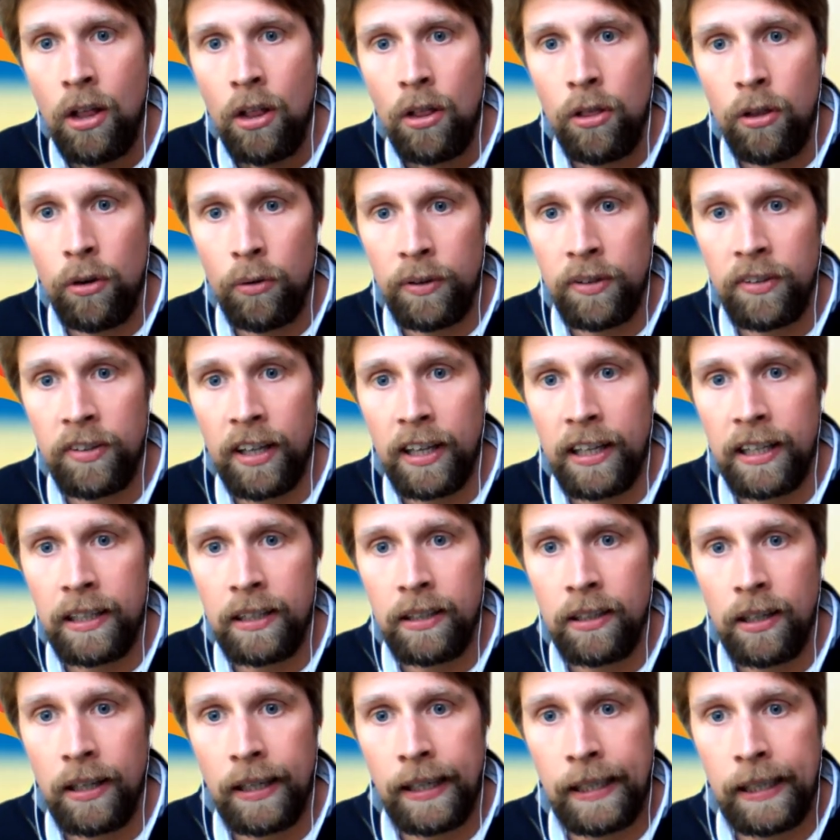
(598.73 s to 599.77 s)
there is a
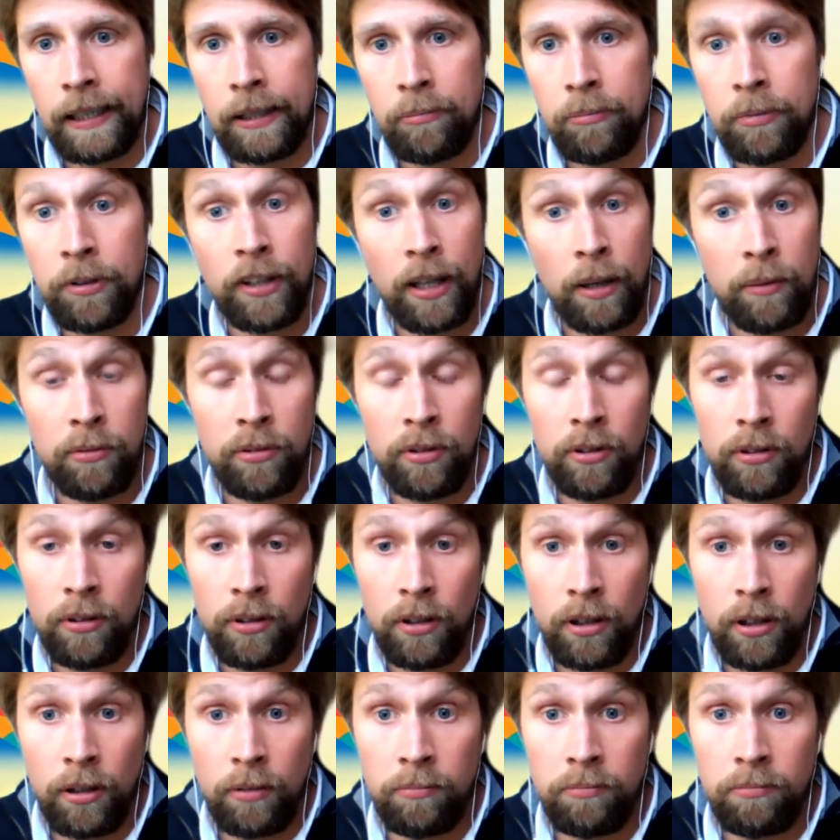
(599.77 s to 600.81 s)
perception,
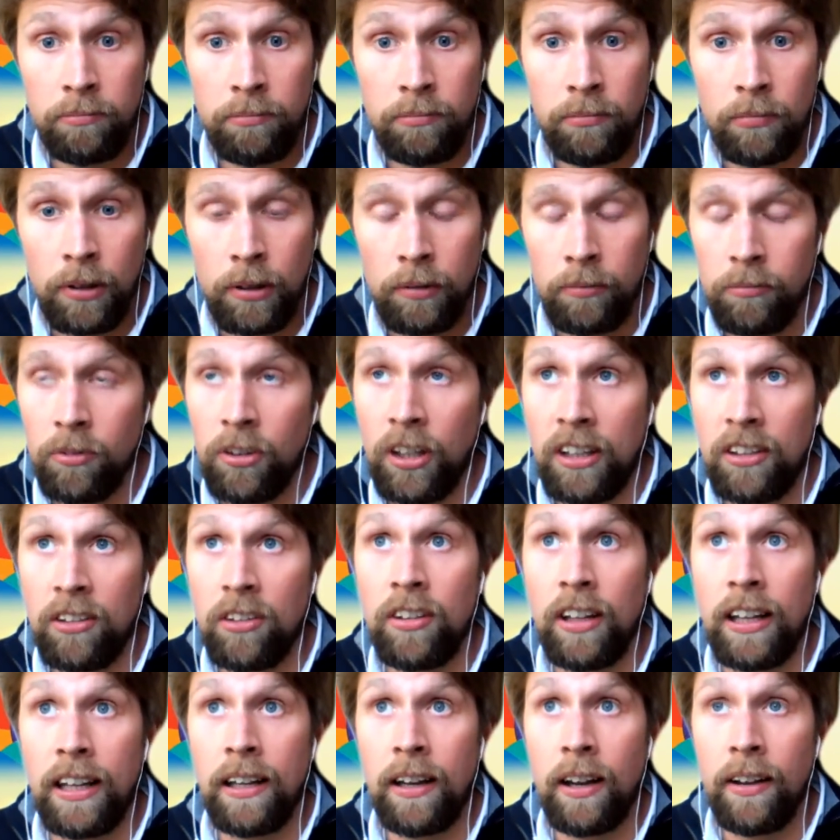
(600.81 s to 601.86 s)
and I'm sad to
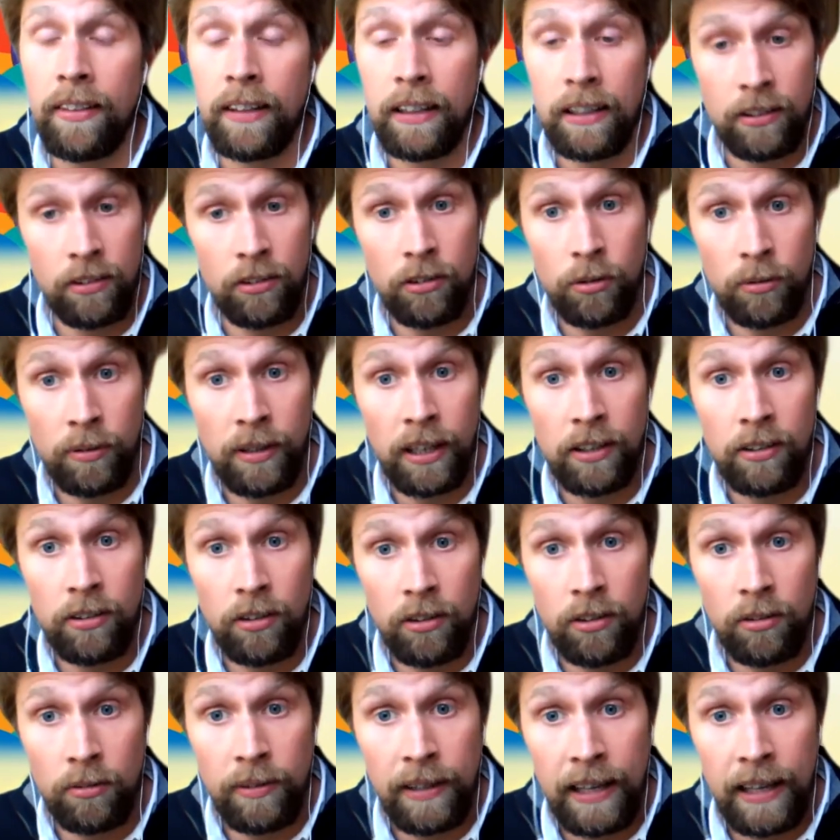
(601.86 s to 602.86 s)
say, I think in some cases a